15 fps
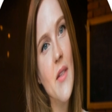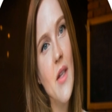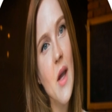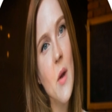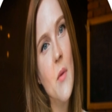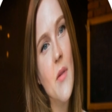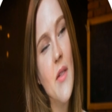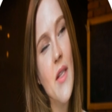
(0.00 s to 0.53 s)
of the
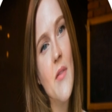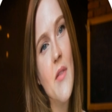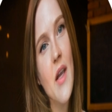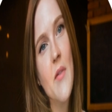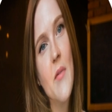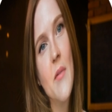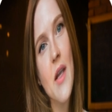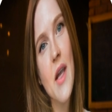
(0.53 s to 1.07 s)
corporal
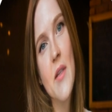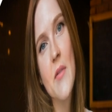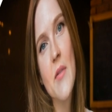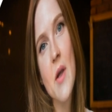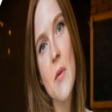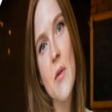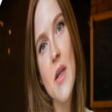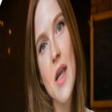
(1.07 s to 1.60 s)

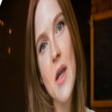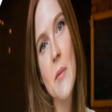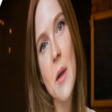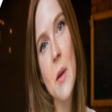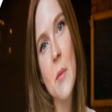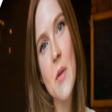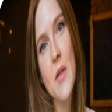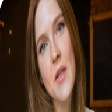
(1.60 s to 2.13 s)
surface.
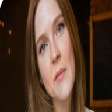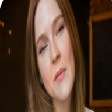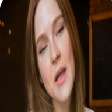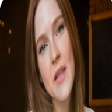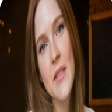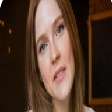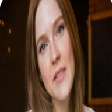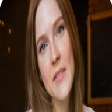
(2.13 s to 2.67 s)
There is
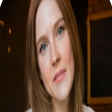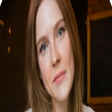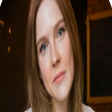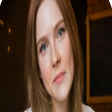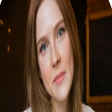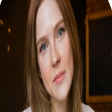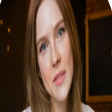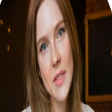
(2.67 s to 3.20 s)

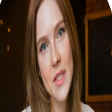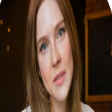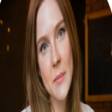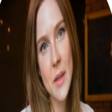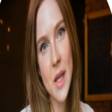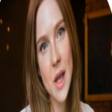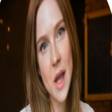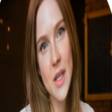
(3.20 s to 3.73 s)
separation of the
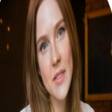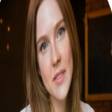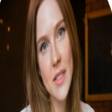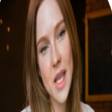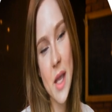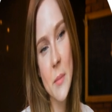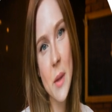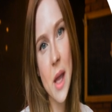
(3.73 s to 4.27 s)

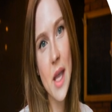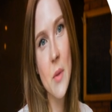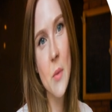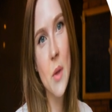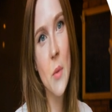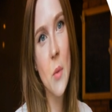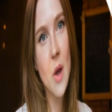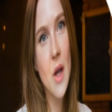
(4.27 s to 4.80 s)
epidermis from the
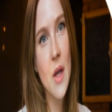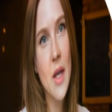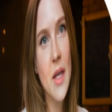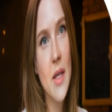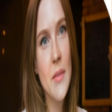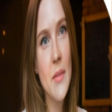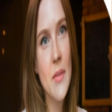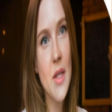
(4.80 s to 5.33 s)
dermis
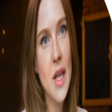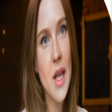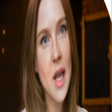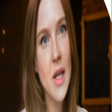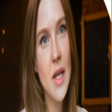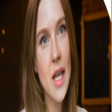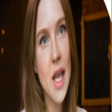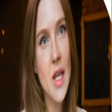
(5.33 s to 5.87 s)
with
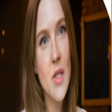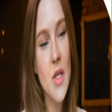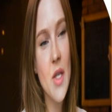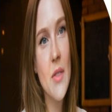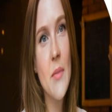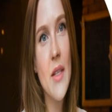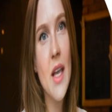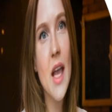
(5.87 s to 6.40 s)

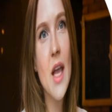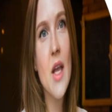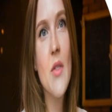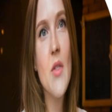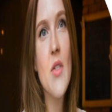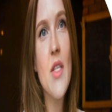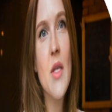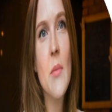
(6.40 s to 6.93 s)
production of a
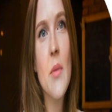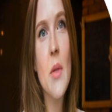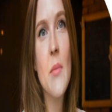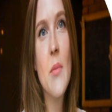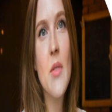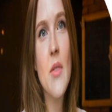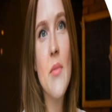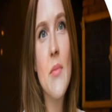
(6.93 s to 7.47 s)

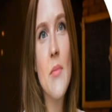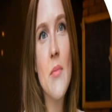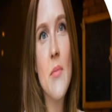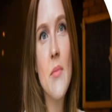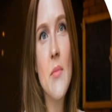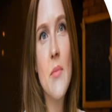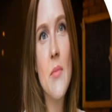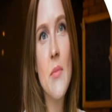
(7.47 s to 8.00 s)

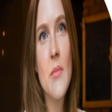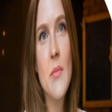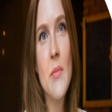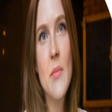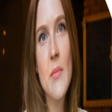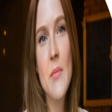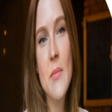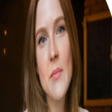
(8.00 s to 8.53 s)
non-inflammatory,
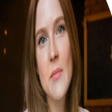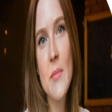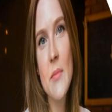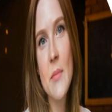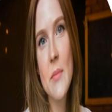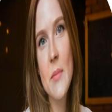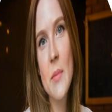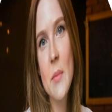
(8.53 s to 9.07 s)

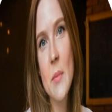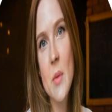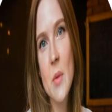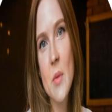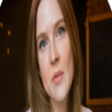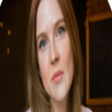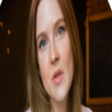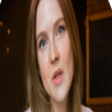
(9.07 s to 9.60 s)
subepidermal bulla.
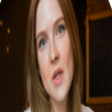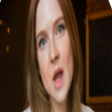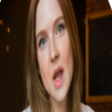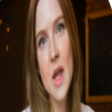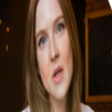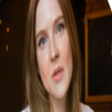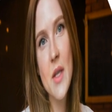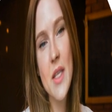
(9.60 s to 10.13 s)

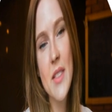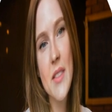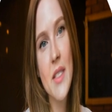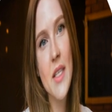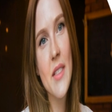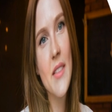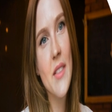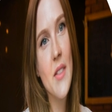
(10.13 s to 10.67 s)
The
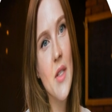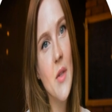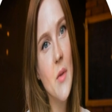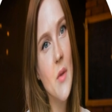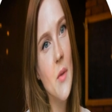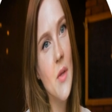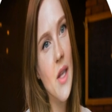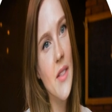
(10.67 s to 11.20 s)
epidermis
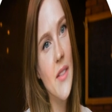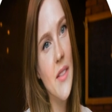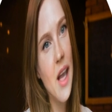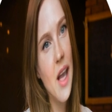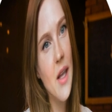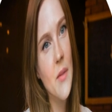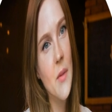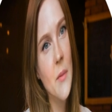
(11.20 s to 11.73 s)
shows full
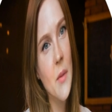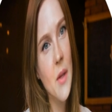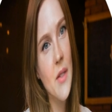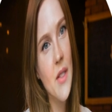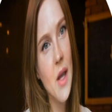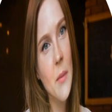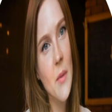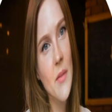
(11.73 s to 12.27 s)
thickness
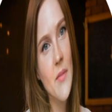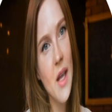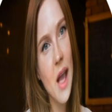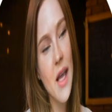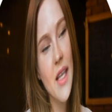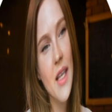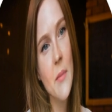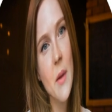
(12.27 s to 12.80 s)

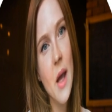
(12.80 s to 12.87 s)
necrosis,